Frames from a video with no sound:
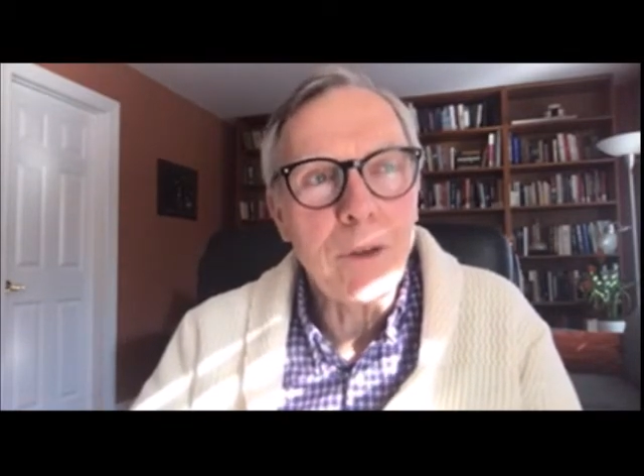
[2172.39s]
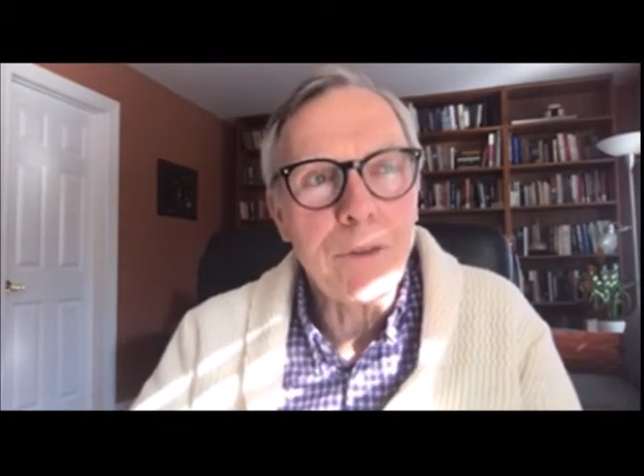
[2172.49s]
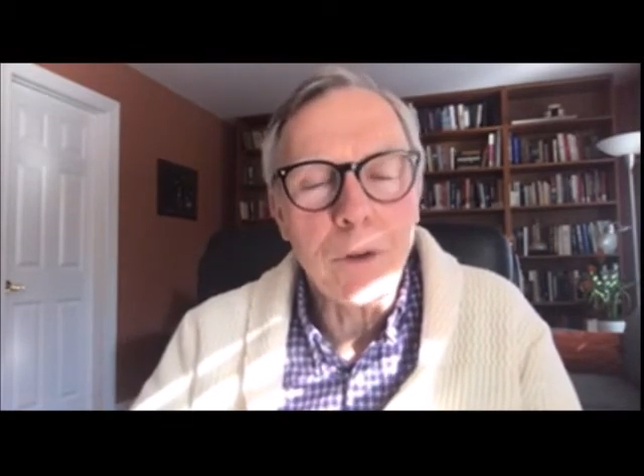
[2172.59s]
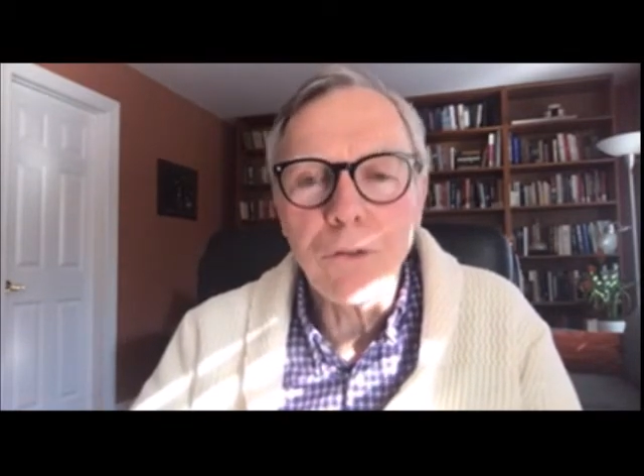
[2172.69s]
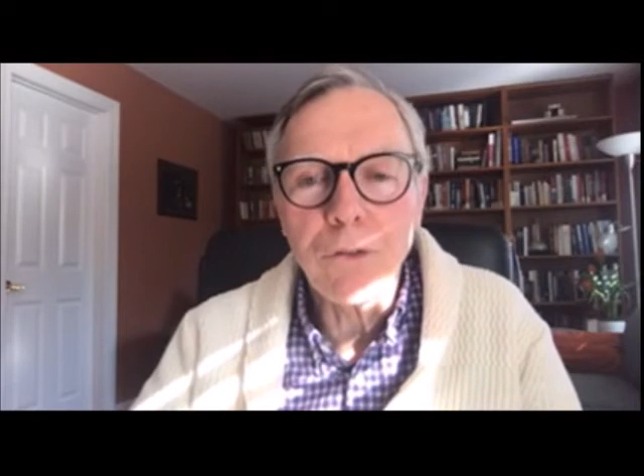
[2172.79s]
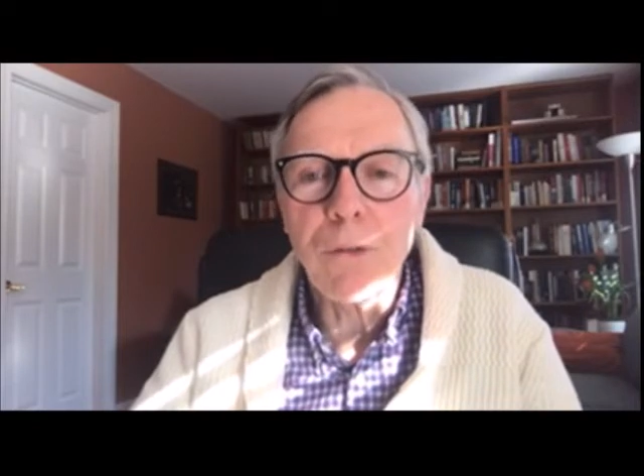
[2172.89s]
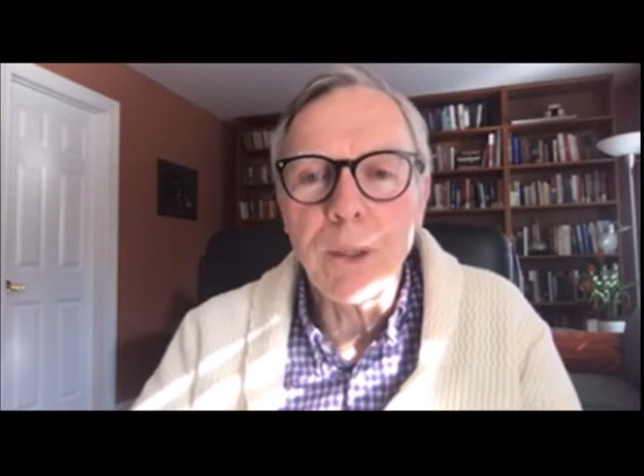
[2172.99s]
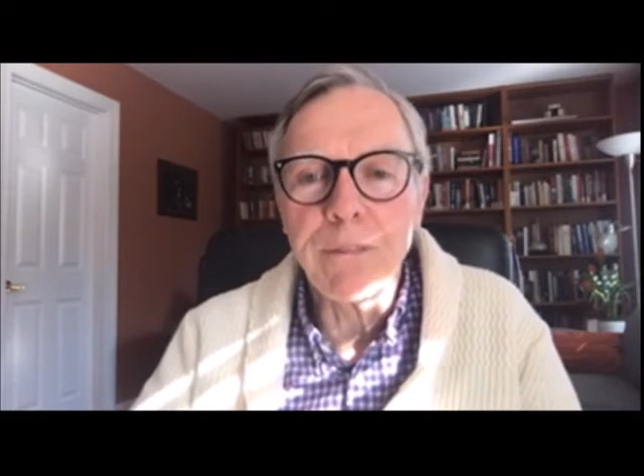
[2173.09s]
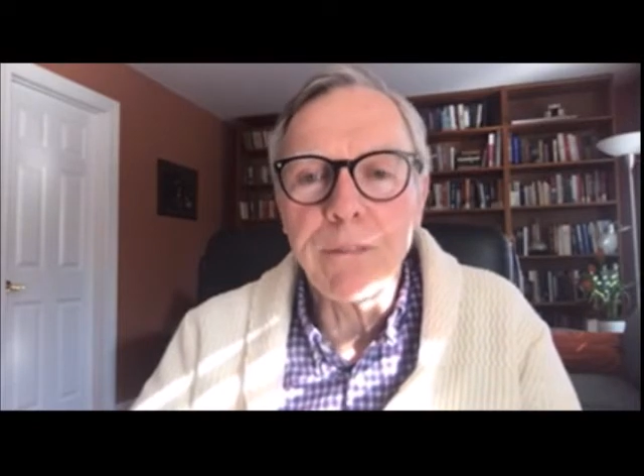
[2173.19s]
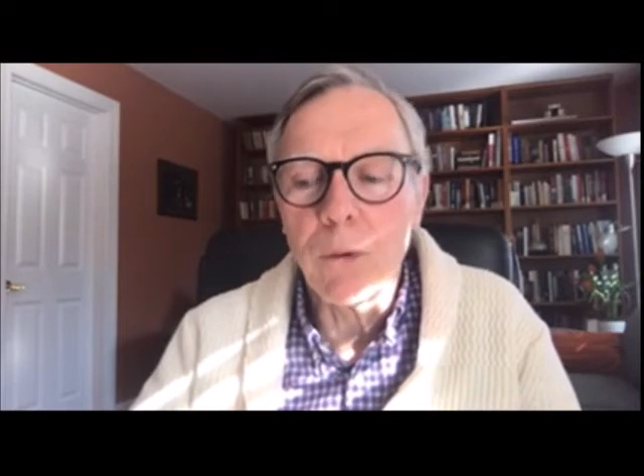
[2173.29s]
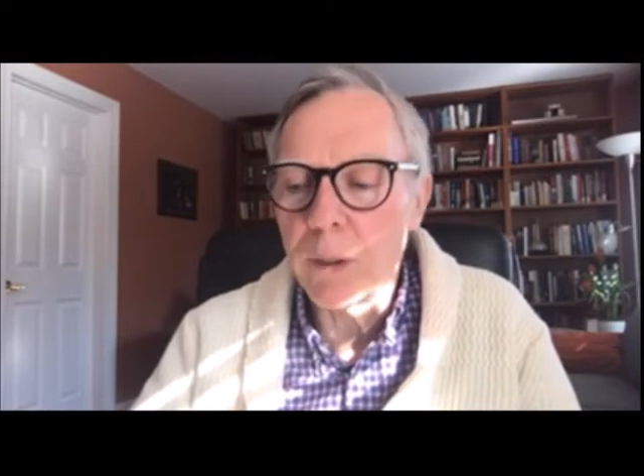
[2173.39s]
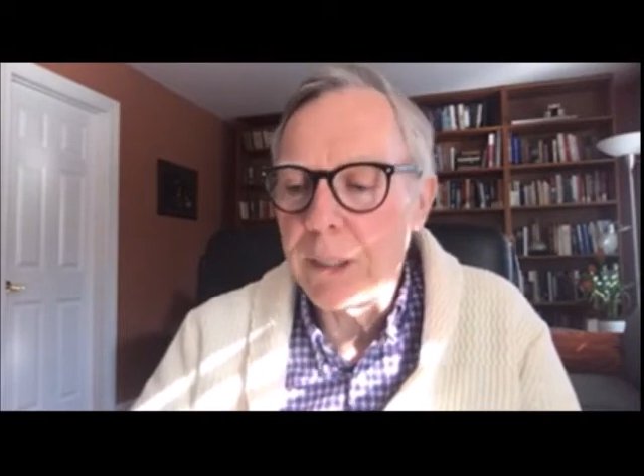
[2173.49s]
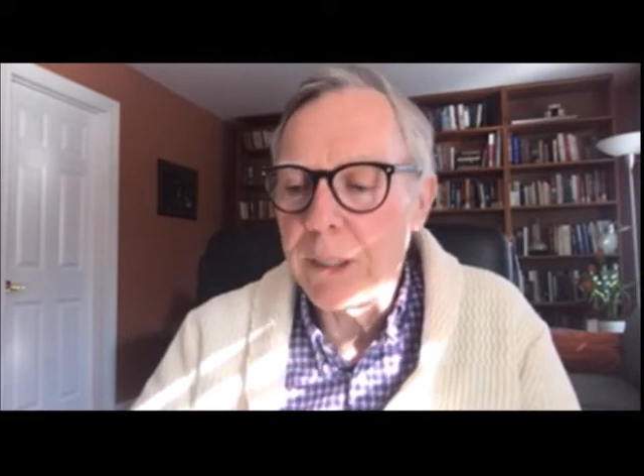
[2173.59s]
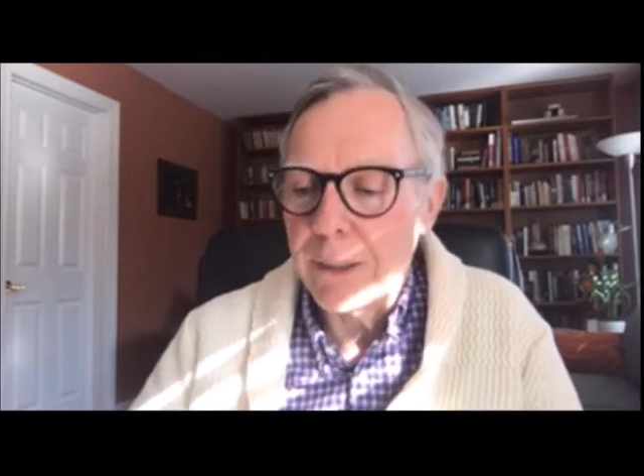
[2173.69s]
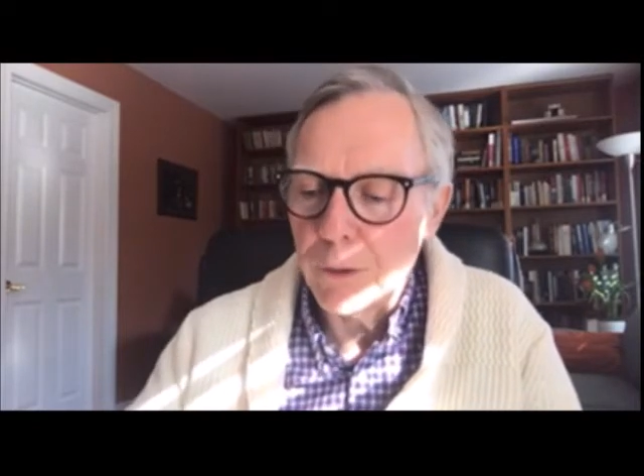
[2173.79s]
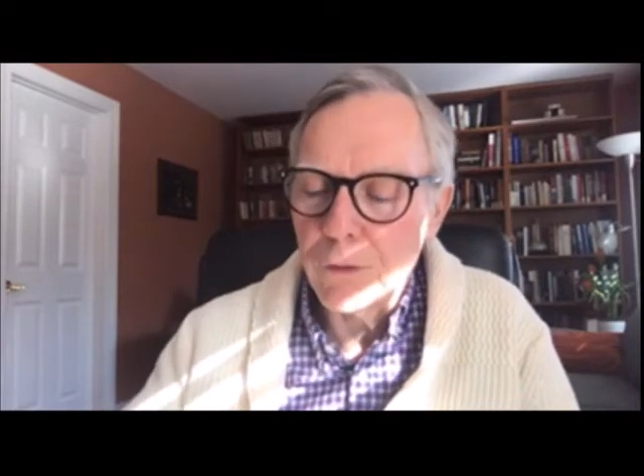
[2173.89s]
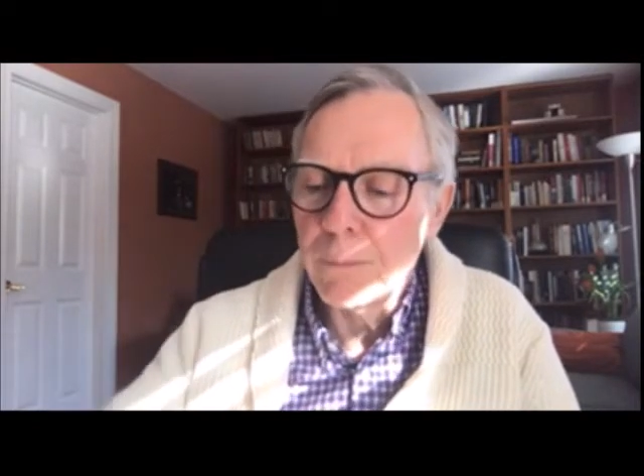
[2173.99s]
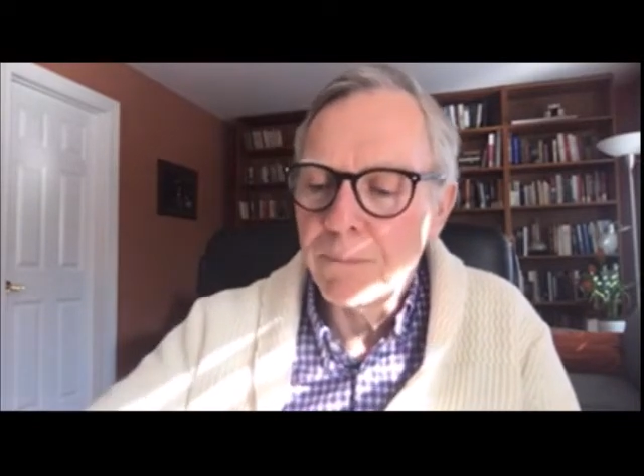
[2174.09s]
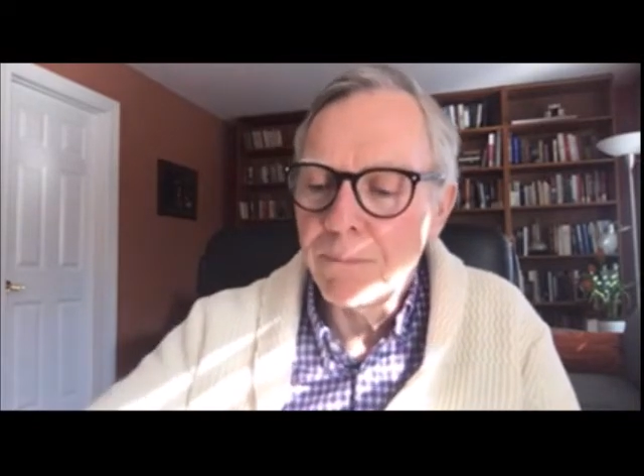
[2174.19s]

first 3 or 4 years,